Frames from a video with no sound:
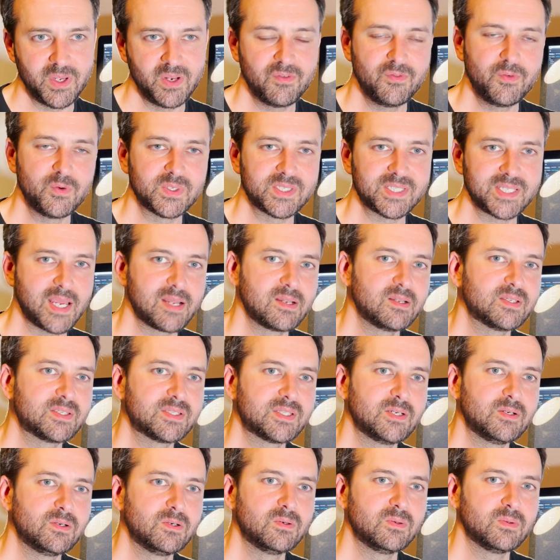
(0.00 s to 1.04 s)
beautiful stainless
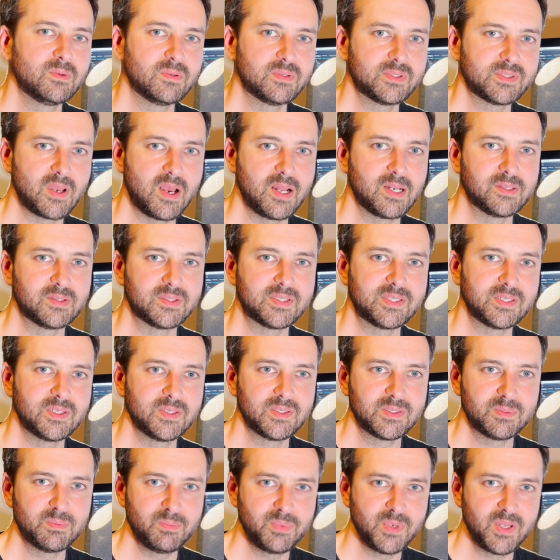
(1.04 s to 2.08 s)
steel
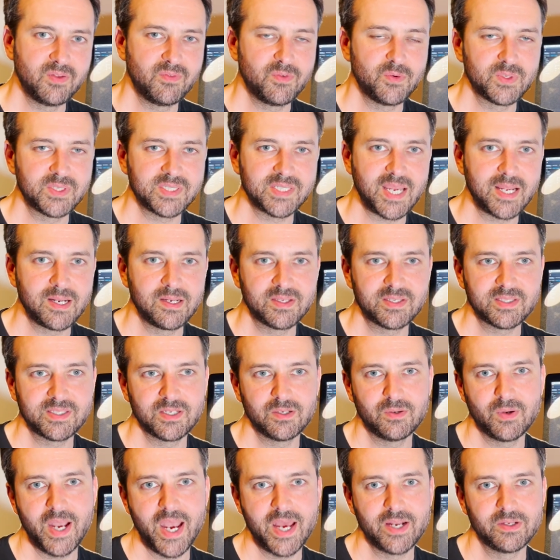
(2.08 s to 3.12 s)
silencers, beautiful stainless
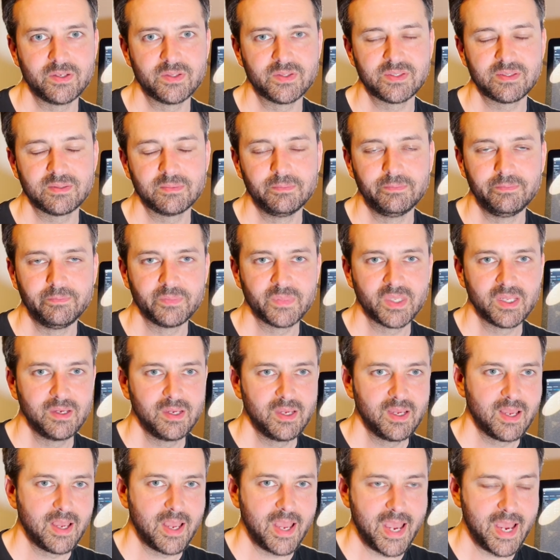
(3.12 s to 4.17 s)
steel headers,
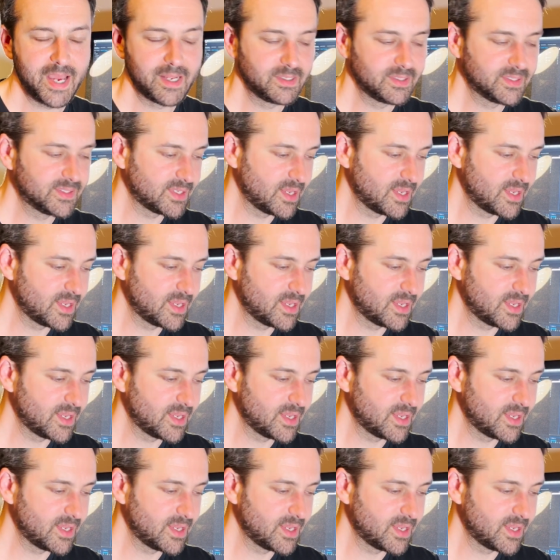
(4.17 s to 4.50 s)
and